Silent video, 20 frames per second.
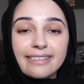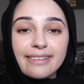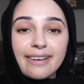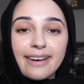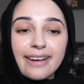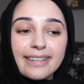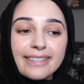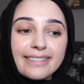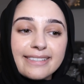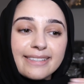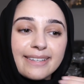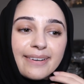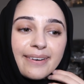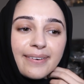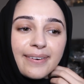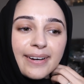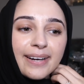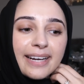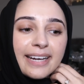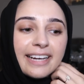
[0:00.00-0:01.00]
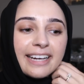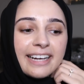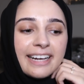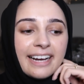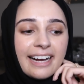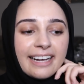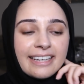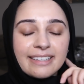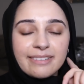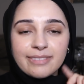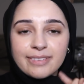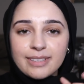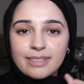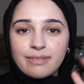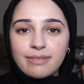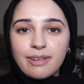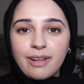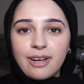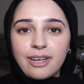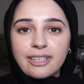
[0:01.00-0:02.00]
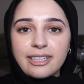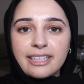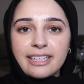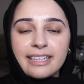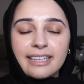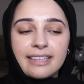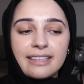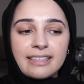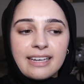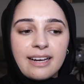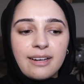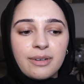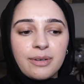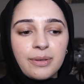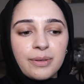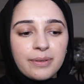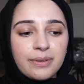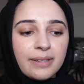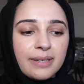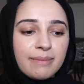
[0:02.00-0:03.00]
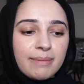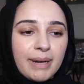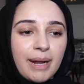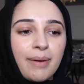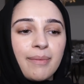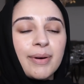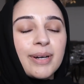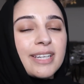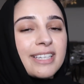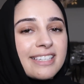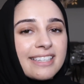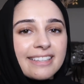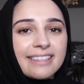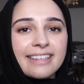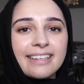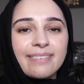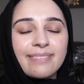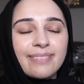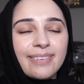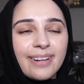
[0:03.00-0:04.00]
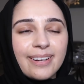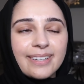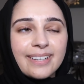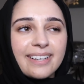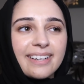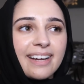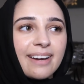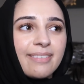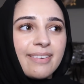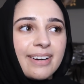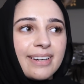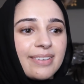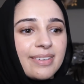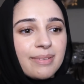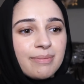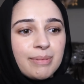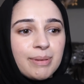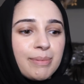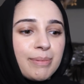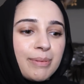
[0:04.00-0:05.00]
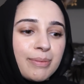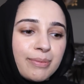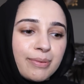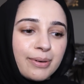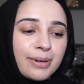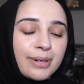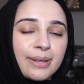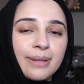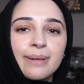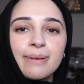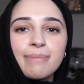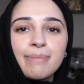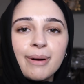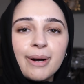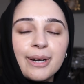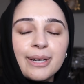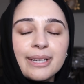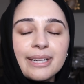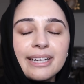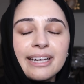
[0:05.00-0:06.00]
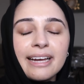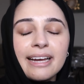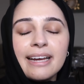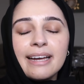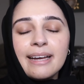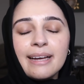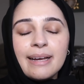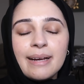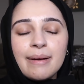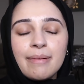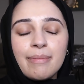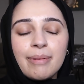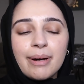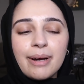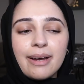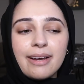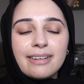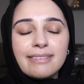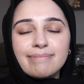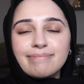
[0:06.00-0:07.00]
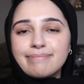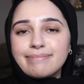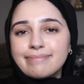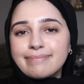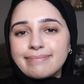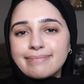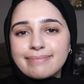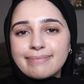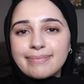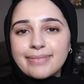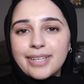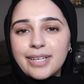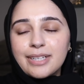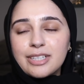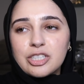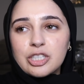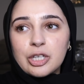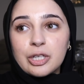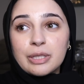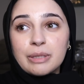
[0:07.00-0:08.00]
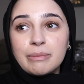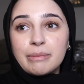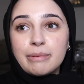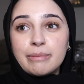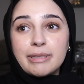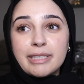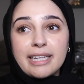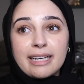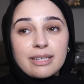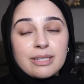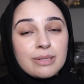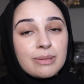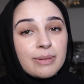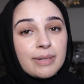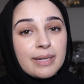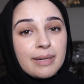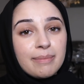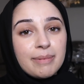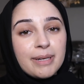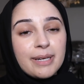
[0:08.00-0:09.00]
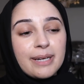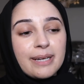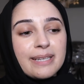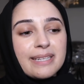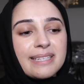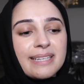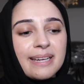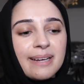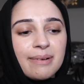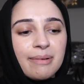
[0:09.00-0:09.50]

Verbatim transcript: a lot. So I didn't really vlog that whole thing, but I wanted to like vlog a get ready with me before the party. But inshallah maybe next week because